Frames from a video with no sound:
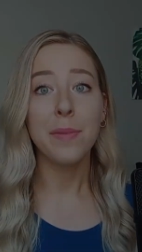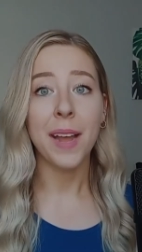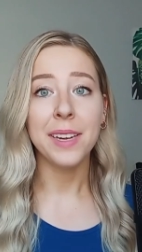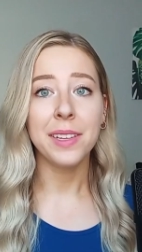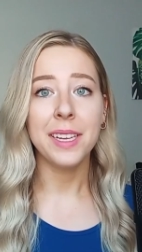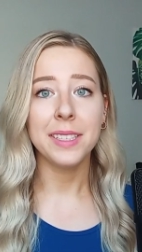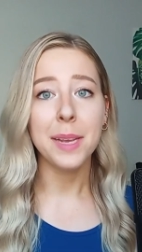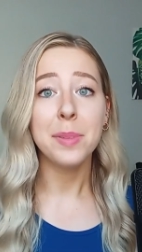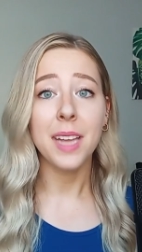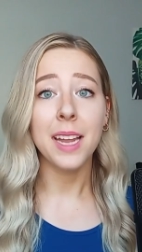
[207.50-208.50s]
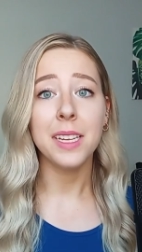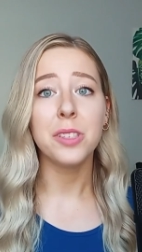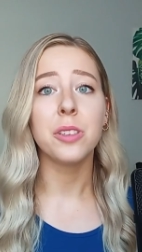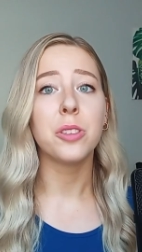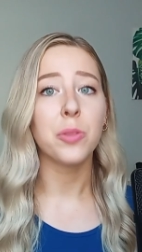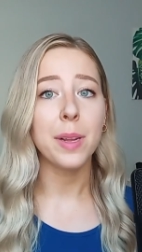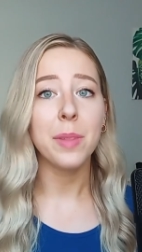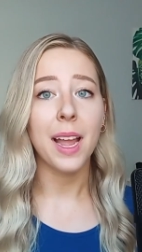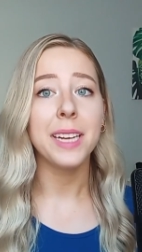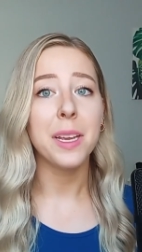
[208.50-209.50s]
finally, tip 10 is to
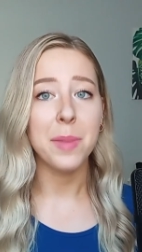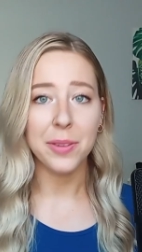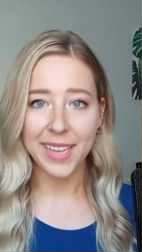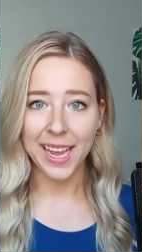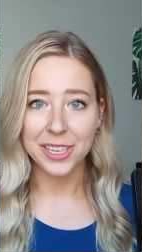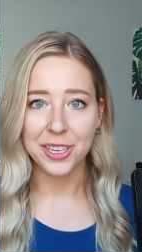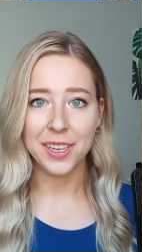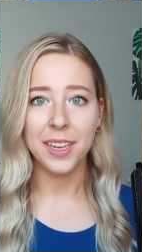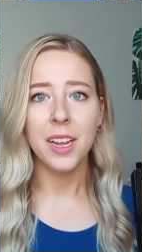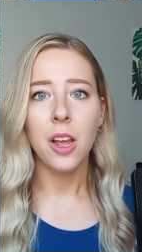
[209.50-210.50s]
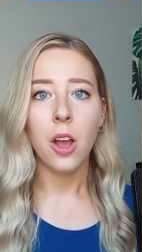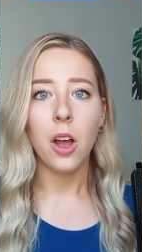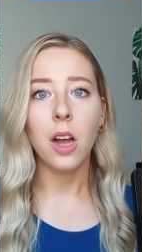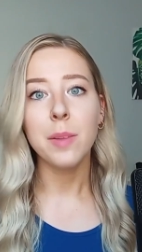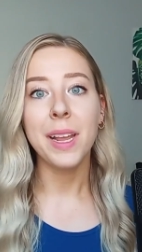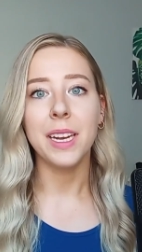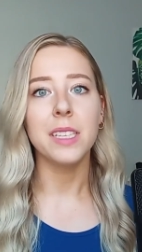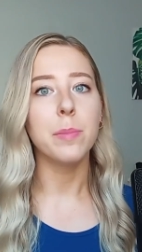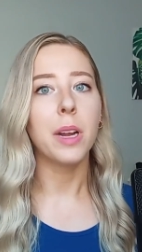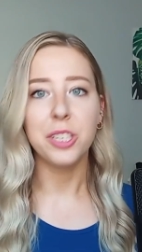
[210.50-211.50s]
streamline communication. Automate
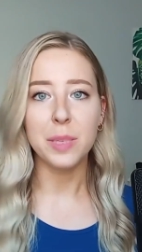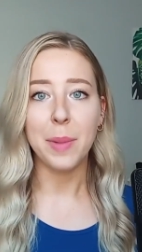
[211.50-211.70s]
as much as